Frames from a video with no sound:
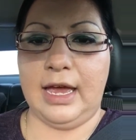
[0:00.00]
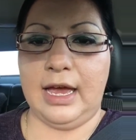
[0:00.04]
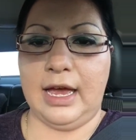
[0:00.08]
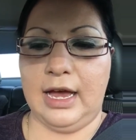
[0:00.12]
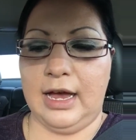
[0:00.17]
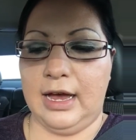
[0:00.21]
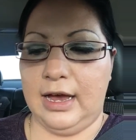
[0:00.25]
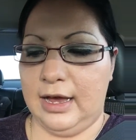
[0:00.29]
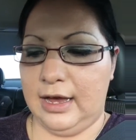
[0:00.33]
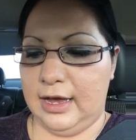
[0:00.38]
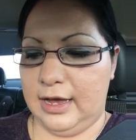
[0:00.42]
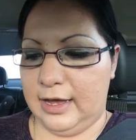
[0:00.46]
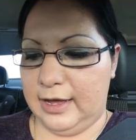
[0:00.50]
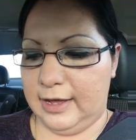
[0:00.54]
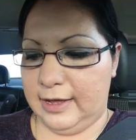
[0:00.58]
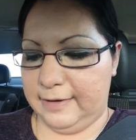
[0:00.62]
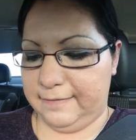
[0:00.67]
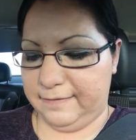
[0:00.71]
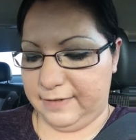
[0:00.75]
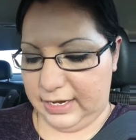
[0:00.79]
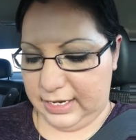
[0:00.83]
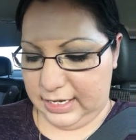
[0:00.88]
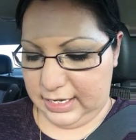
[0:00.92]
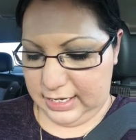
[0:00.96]

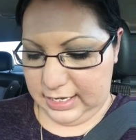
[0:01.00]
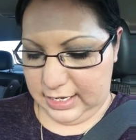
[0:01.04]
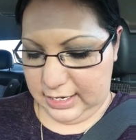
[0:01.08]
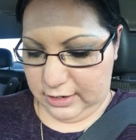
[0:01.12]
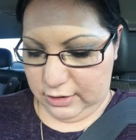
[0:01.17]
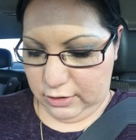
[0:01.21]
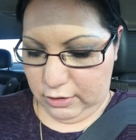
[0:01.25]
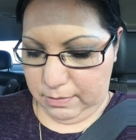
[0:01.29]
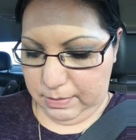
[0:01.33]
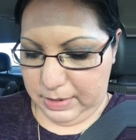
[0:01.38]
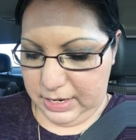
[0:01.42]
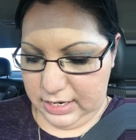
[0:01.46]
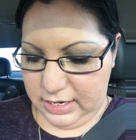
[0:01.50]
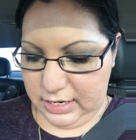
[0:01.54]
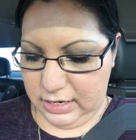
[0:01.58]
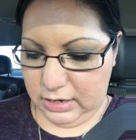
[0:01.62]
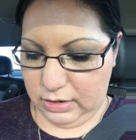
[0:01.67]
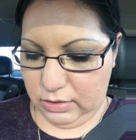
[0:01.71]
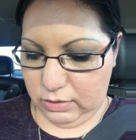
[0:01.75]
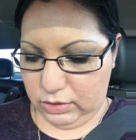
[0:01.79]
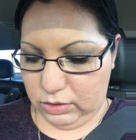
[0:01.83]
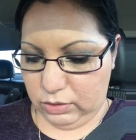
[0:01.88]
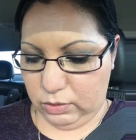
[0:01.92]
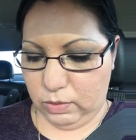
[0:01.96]
If I can get it open
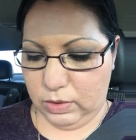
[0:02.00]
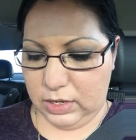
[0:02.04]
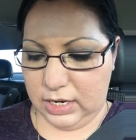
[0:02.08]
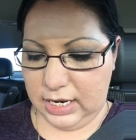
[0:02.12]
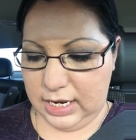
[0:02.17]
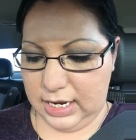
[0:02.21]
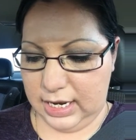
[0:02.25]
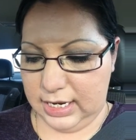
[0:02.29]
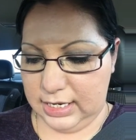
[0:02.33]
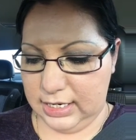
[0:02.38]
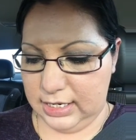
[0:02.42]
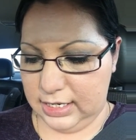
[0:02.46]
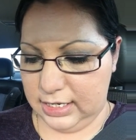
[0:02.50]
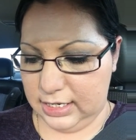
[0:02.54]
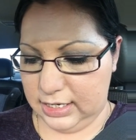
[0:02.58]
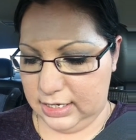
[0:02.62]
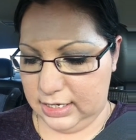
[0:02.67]
with one hand,